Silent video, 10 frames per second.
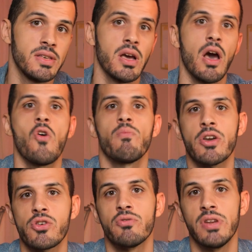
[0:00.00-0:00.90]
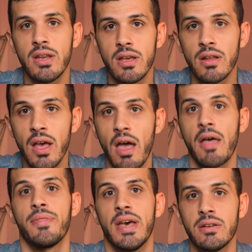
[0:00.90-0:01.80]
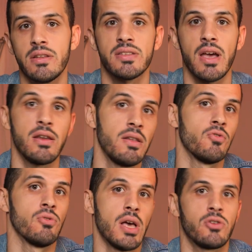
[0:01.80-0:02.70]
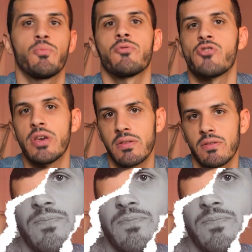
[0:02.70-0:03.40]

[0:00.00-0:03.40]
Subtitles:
see how much you need it, and then decide if you'd like to purchase.